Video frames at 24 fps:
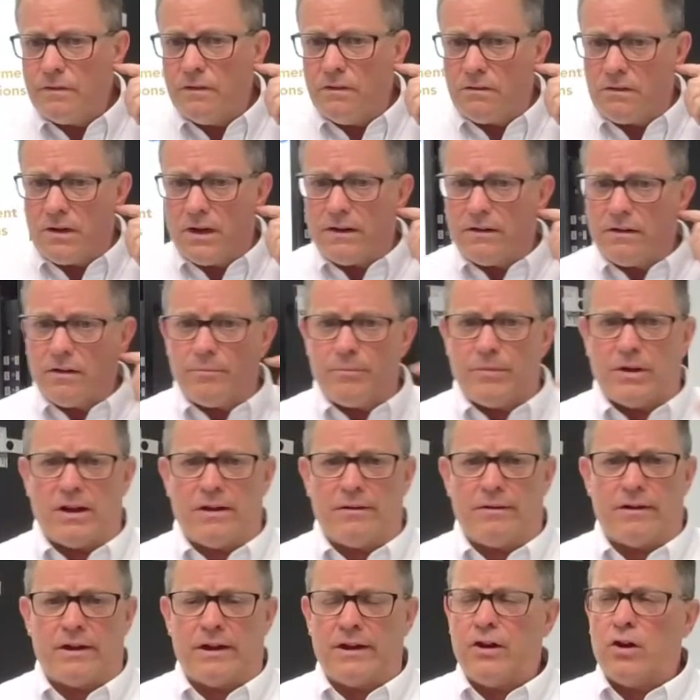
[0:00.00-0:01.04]
Okay.
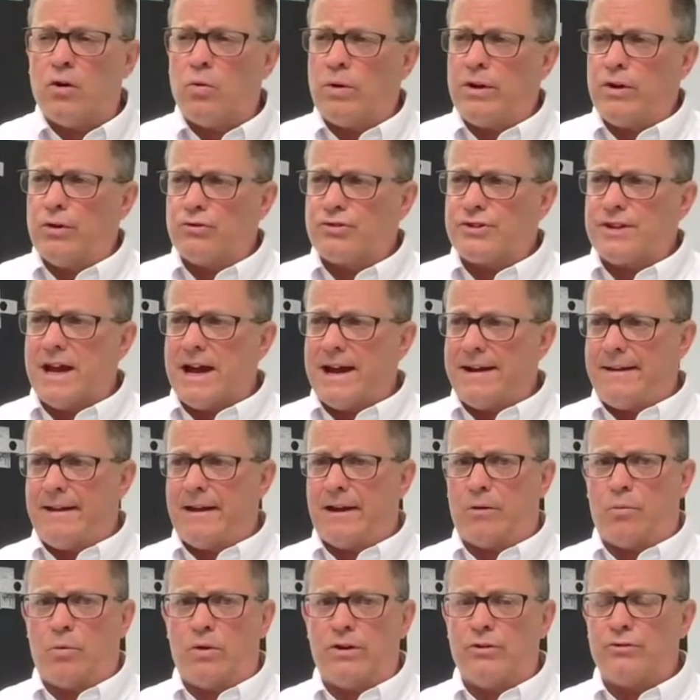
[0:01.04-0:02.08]
I know we use
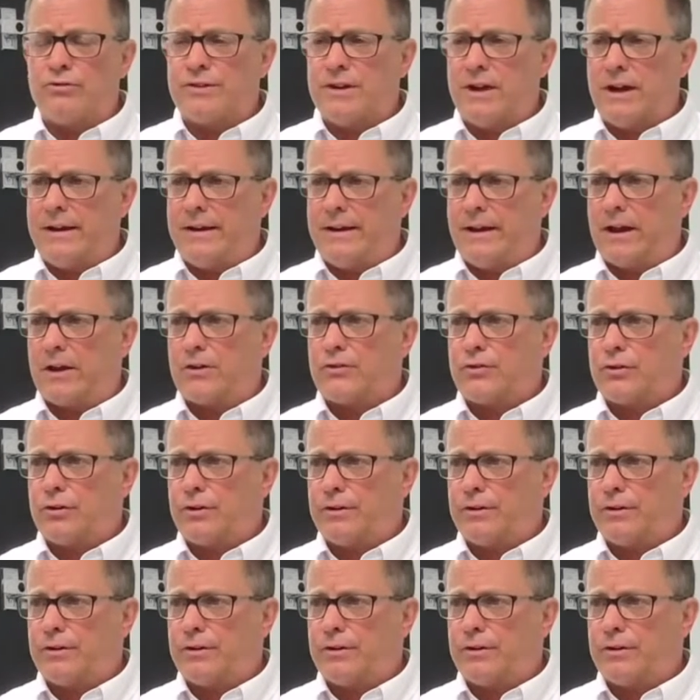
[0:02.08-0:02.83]
9X. We use 9X